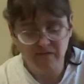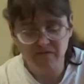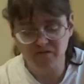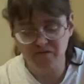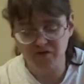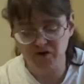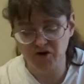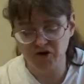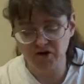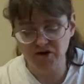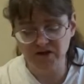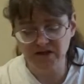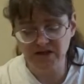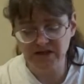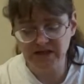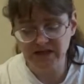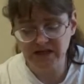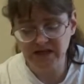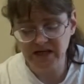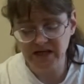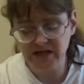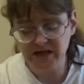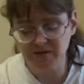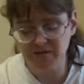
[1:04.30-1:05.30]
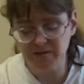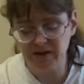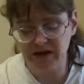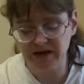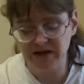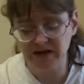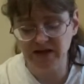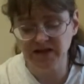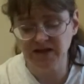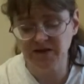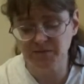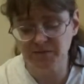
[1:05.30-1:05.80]
First, he
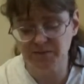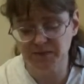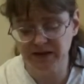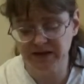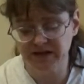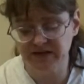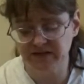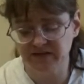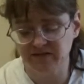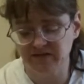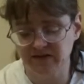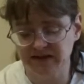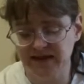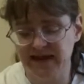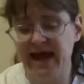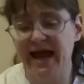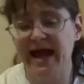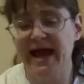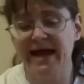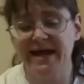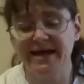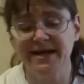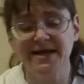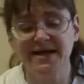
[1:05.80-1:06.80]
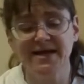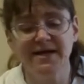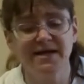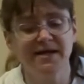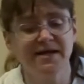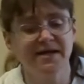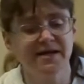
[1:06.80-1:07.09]
melted the bits of lead